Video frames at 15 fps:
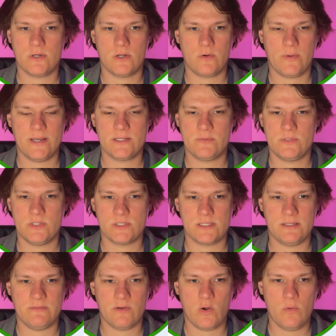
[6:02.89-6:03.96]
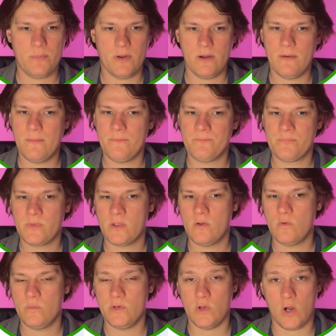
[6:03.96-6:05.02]
Otherwise, we just leave it open.
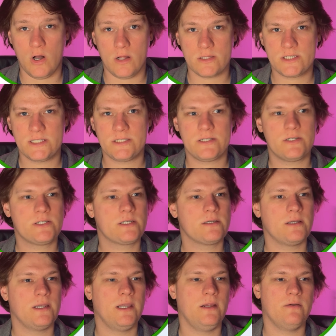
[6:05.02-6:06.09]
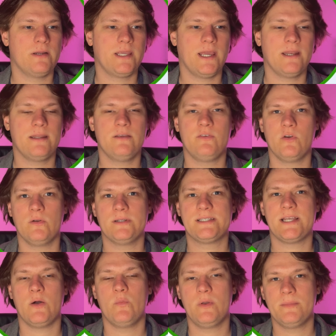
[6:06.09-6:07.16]
We do all genders. Here again, if you only
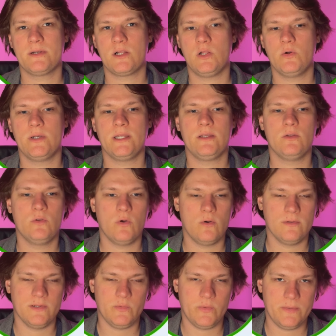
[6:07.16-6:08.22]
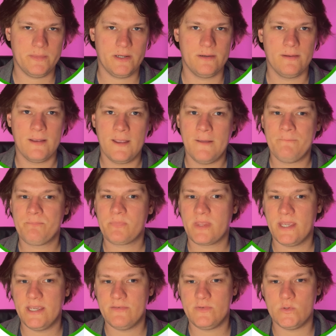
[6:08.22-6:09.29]
sell women clothing, you do only women.
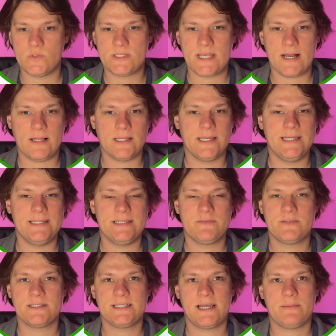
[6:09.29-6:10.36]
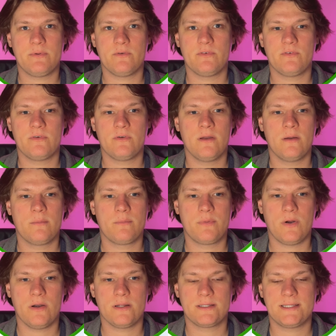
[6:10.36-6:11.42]
If you sell a different type of
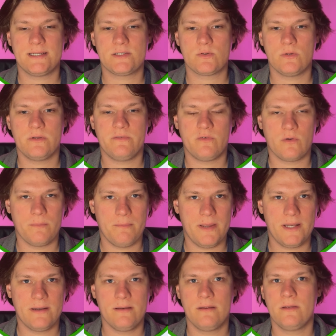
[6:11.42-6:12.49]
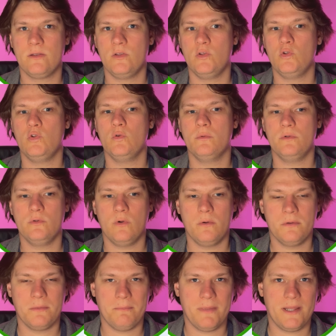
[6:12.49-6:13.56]
product that is only for men, you will do
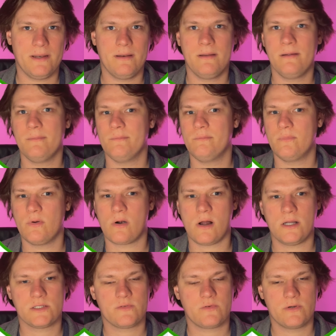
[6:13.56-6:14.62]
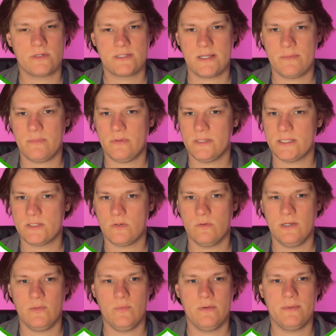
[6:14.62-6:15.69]
only men. Bras, for example, that's
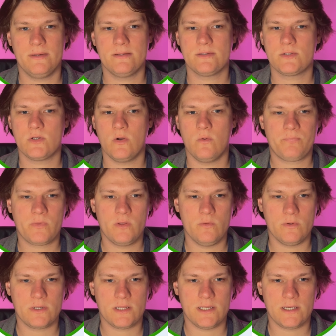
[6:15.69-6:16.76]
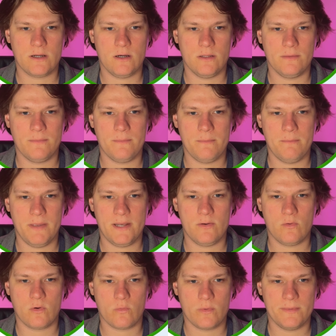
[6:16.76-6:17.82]
only women, so you will click on men
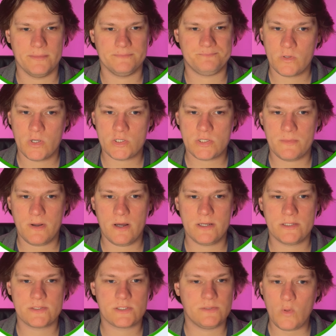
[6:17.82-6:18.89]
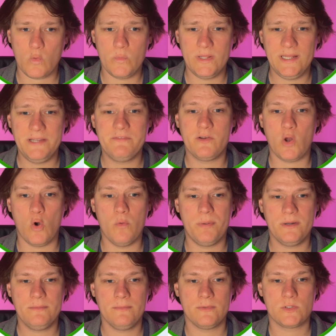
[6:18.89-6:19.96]
or women. Custom audience, we leave it open.